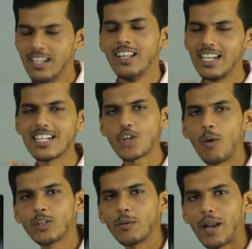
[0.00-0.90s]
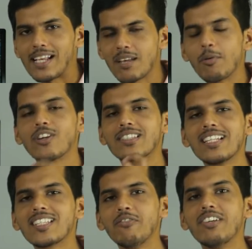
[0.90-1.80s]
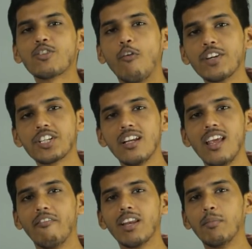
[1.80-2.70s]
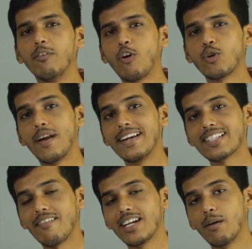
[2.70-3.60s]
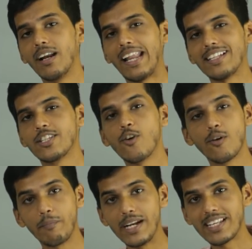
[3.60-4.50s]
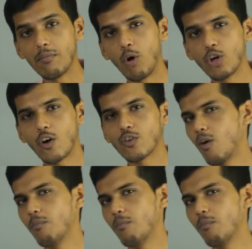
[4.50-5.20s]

Let's talk about the pricing, because this TV is officially available for 27,990 on paytmmall.com,